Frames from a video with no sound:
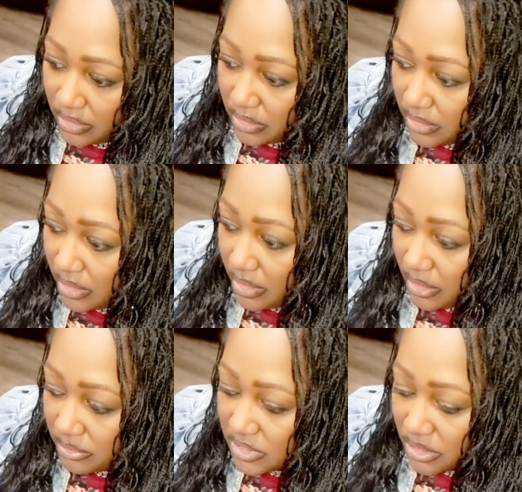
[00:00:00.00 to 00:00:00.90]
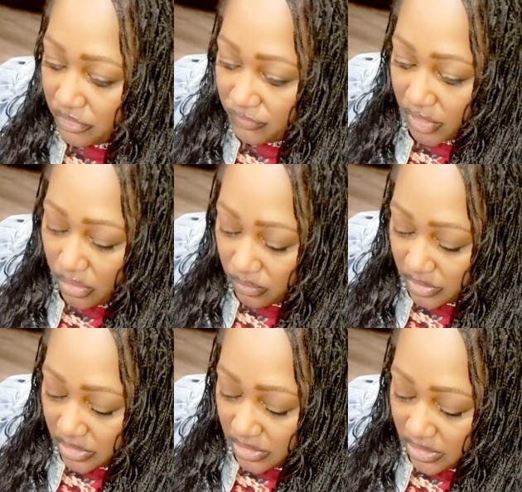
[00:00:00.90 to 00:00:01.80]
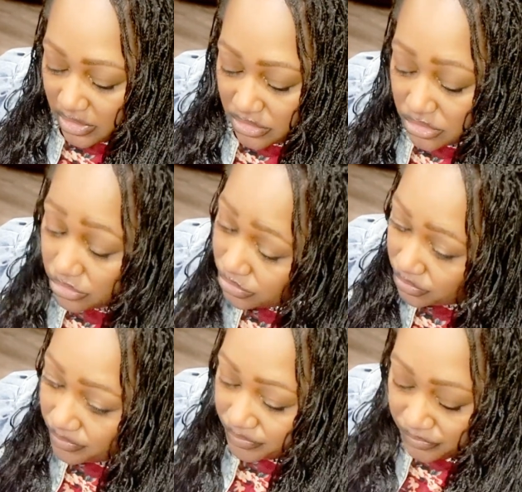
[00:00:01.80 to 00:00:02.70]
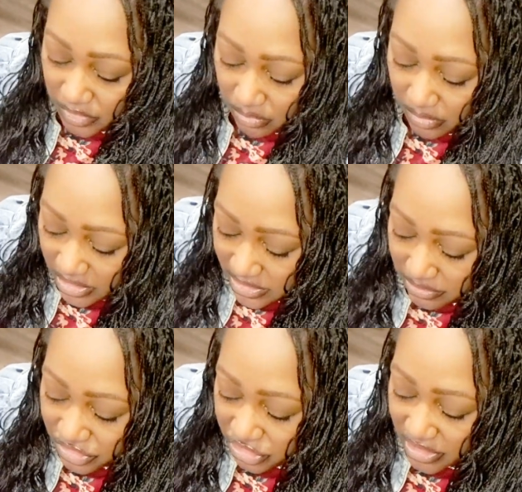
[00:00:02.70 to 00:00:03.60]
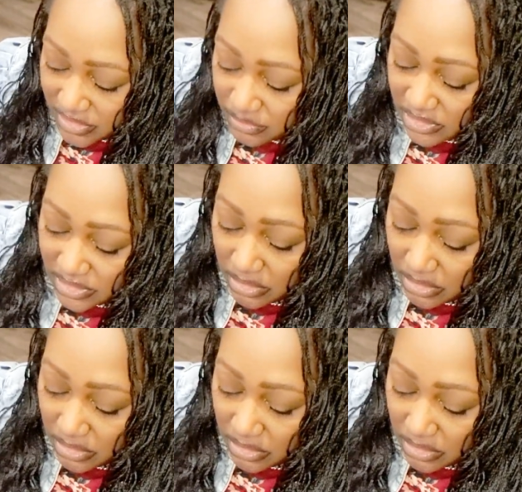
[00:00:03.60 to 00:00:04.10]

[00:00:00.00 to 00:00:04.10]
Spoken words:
some of y'all really need to make some adjustments.